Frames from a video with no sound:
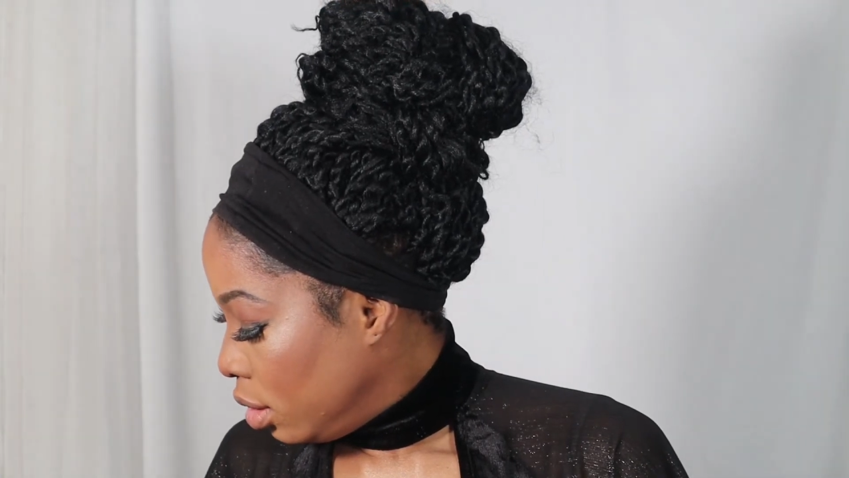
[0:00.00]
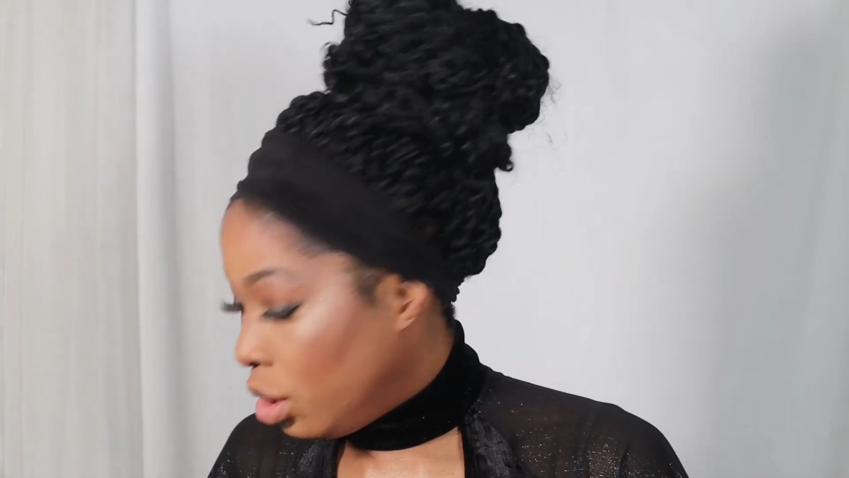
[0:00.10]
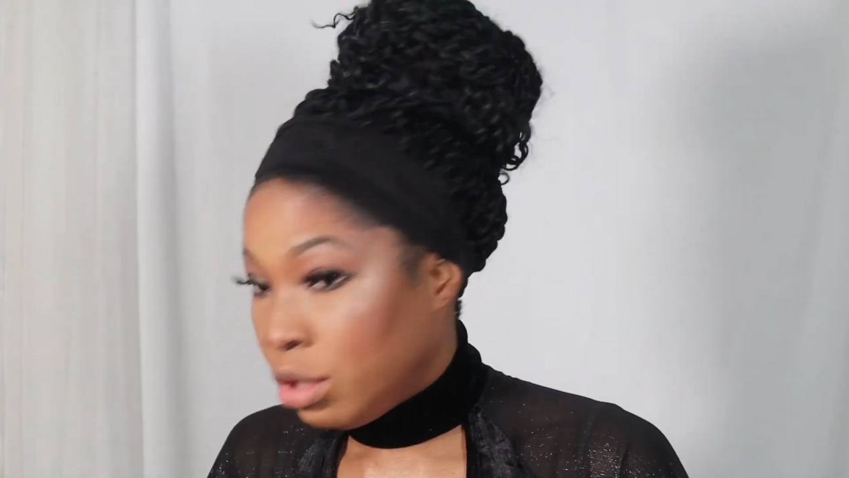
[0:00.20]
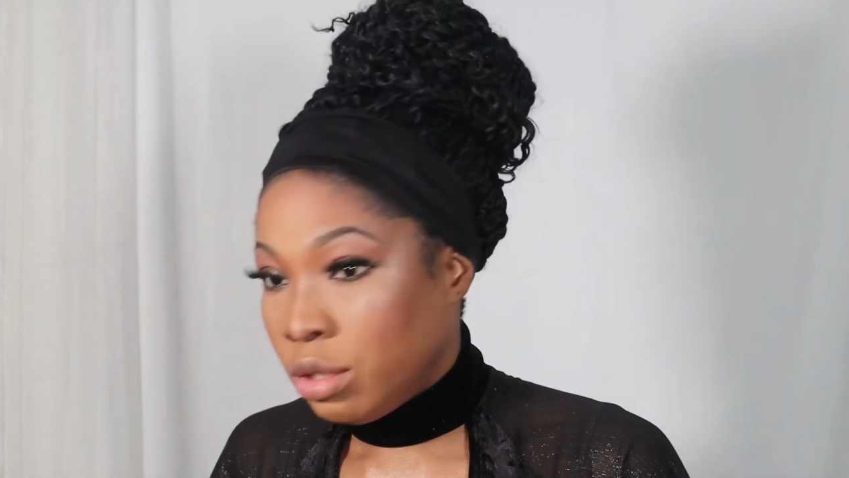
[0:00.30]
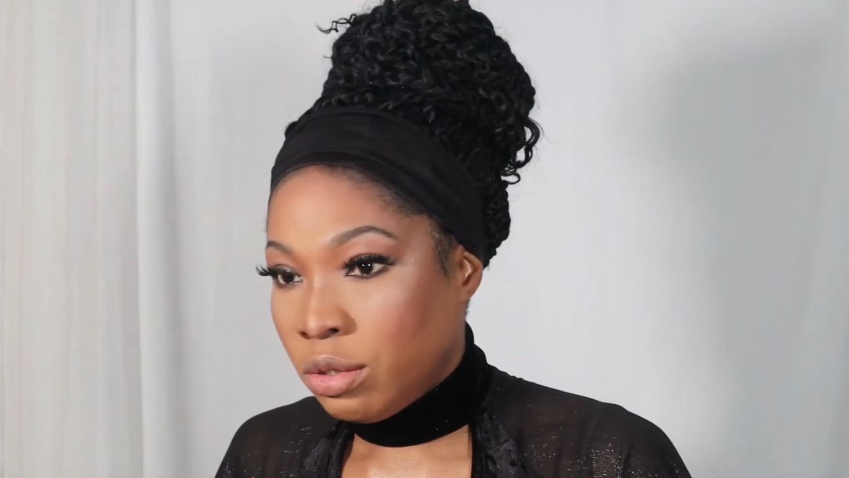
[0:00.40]

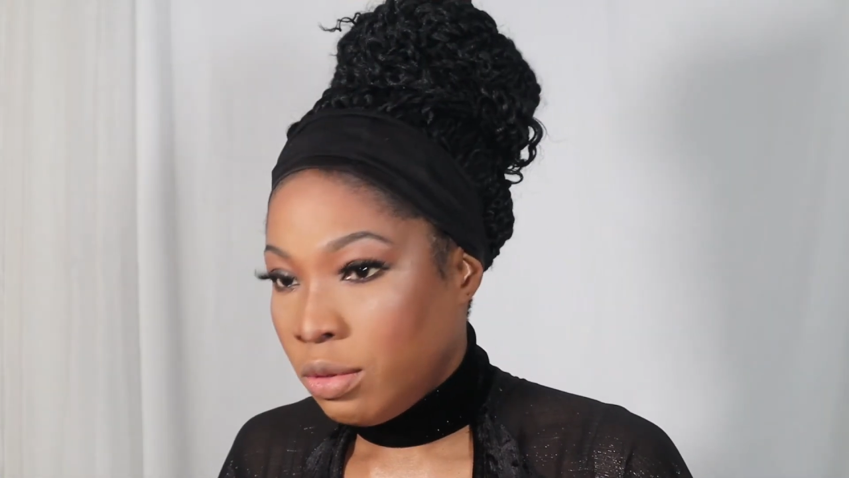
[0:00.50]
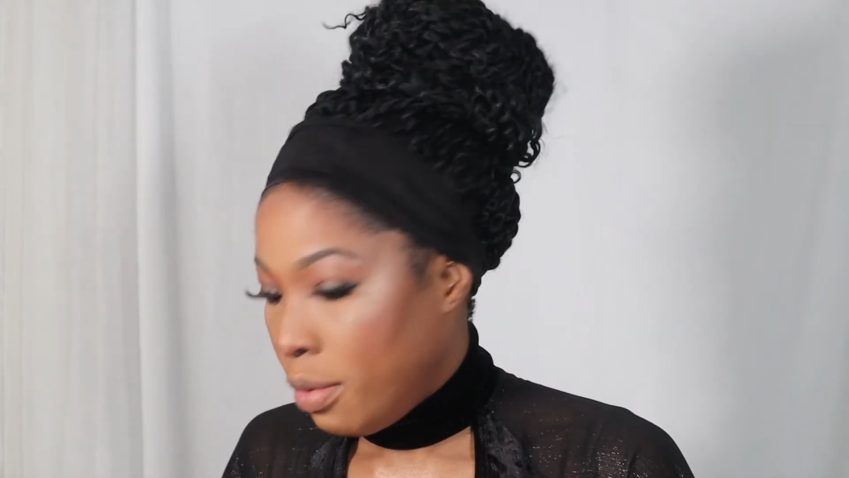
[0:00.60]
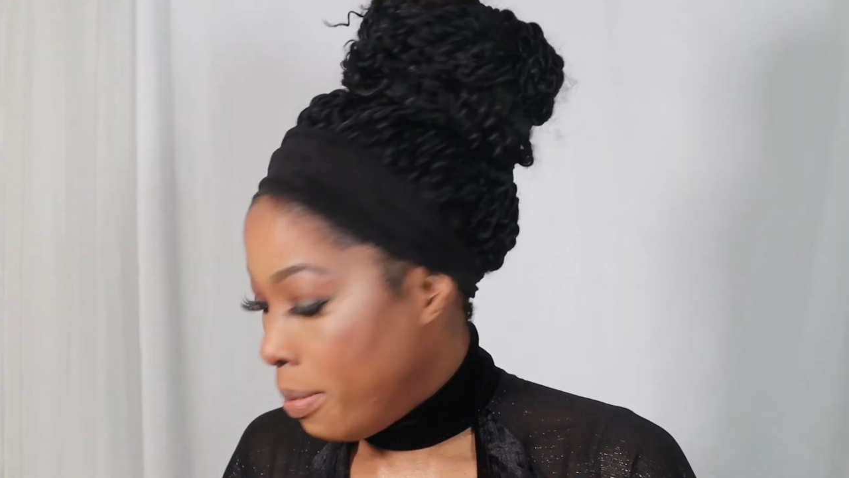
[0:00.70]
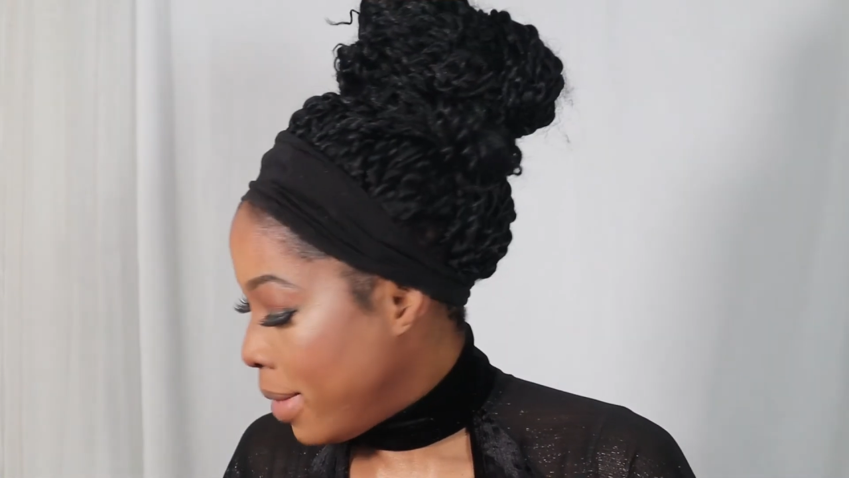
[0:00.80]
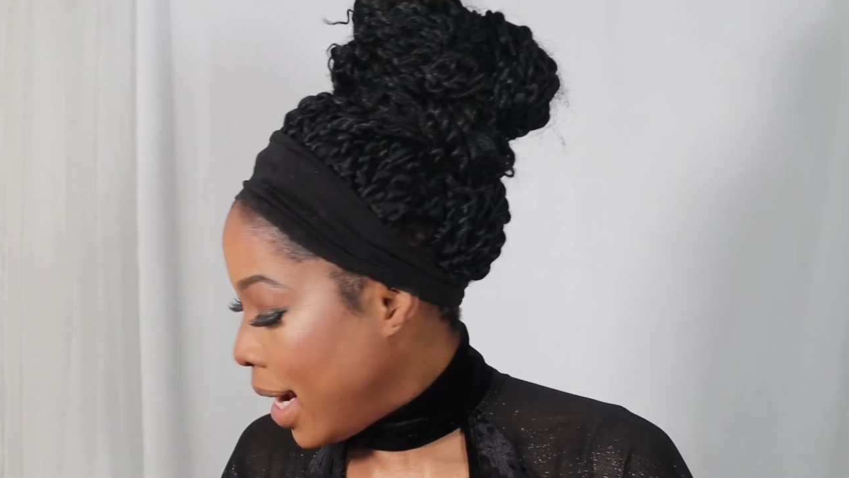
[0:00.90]
to
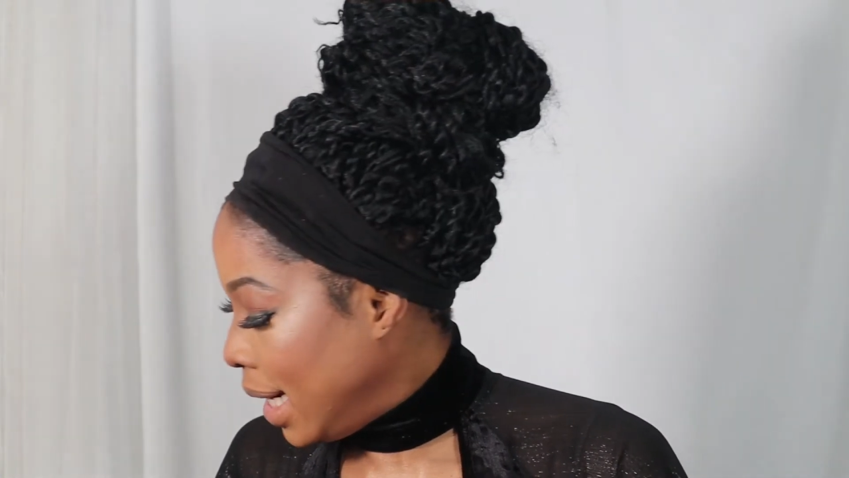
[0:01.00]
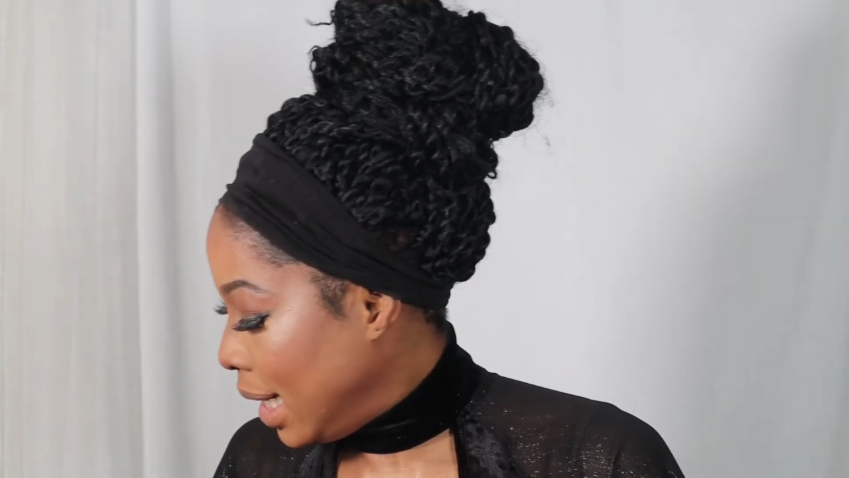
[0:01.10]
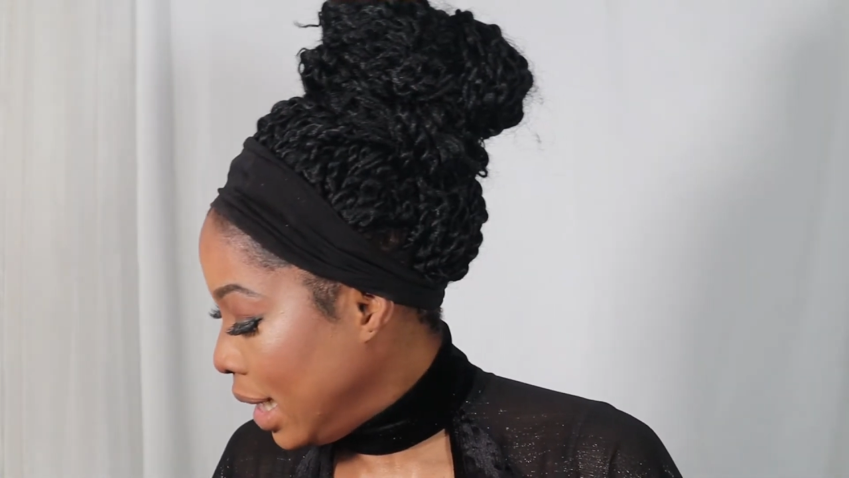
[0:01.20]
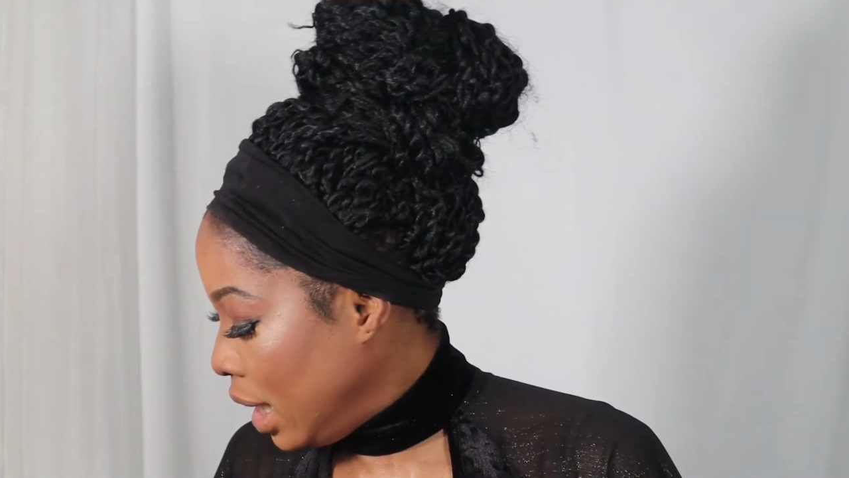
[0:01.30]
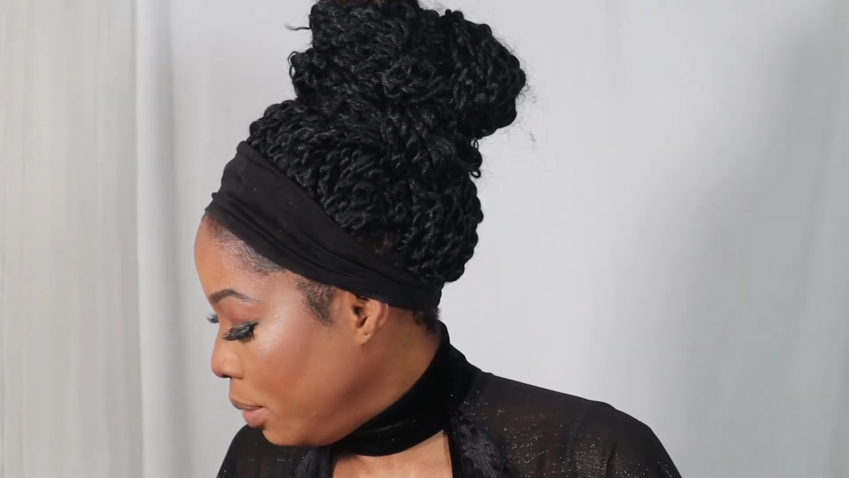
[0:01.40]
my
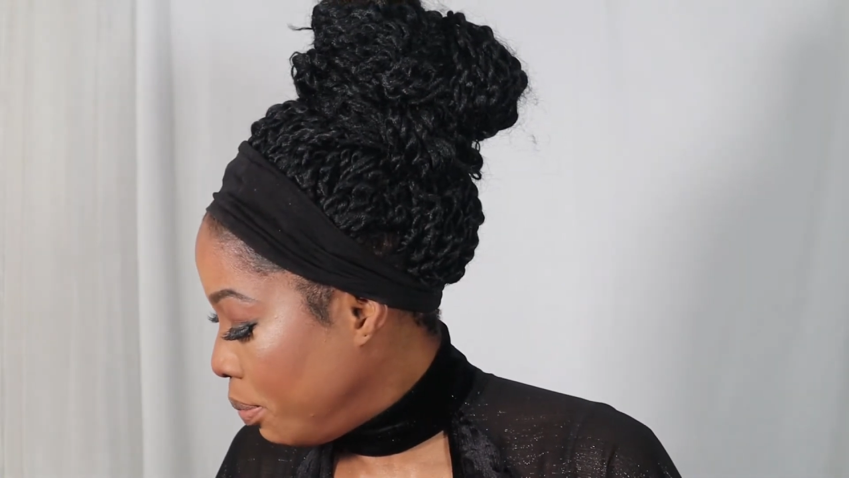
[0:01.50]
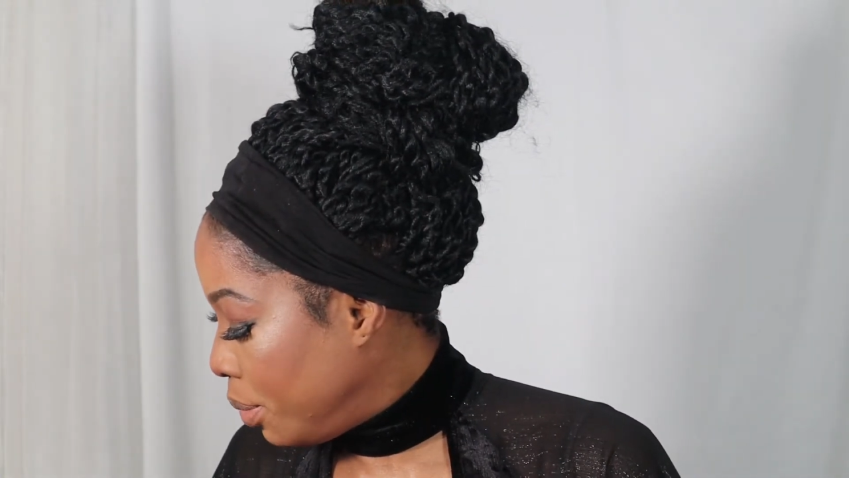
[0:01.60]
lip.